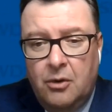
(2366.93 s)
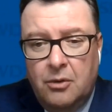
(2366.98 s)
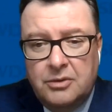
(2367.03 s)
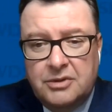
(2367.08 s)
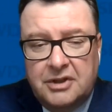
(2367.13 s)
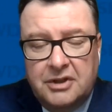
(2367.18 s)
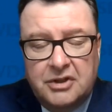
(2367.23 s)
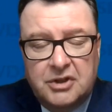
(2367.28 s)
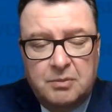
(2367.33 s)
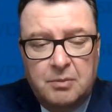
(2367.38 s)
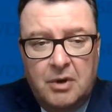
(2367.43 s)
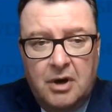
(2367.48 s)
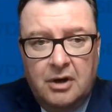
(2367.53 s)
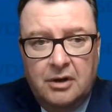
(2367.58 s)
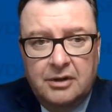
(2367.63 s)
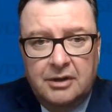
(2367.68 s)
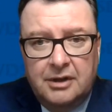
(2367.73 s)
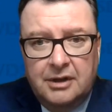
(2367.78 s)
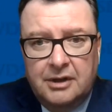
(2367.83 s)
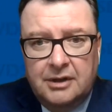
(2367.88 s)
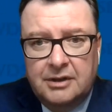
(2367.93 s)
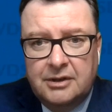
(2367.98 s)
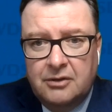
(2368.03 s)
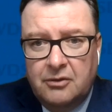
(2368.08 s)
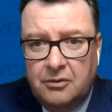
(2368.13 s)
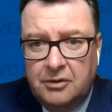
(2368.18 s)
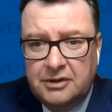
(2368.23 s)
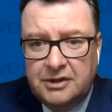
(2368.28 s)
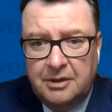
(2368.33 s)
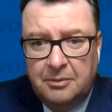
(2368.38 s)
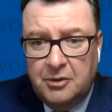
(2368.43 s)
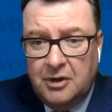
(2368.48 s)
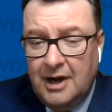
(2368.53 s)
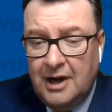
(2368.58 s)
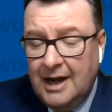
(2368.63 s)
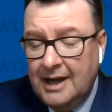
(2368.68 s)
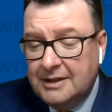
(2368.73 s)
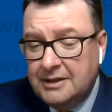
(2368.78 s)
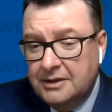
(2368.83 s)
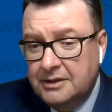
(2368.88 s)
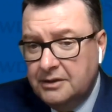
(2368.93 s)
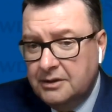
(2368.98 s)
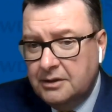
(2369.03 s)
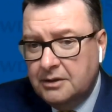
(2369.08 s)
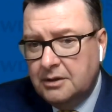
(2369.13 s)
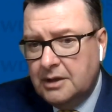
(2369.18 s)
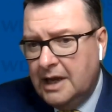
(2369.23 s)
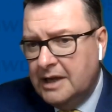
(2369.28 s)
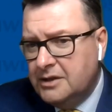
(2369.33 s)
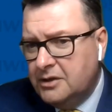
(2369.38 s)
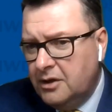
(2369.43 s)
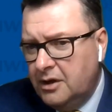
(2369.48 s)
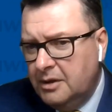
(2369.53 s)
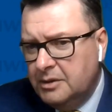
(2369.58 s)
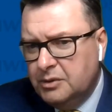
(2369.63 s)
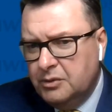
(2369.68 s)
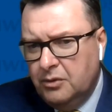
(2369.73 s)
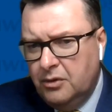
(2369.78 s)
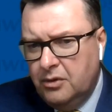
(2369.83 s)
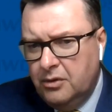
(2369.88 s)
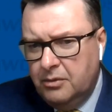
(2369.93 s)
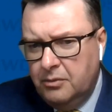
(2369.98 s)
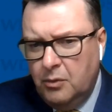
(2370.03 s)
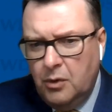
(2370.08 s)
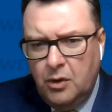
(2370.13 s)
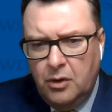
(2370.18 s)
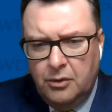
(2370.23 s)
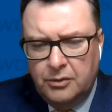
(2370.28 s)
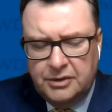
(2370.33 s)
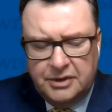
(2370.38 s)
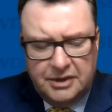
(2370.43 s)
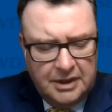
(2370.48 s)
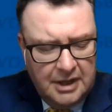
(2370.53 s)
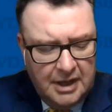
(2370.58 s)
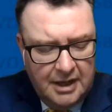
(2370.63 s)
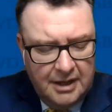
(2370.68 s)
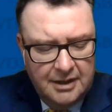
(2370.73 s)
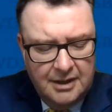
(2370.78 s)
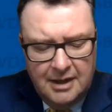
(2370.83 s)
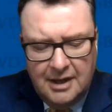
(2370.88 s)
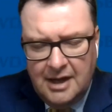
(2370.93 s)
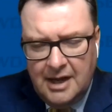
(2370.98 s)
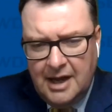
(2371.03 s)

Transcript: host a smaller or some classes at times will will host a,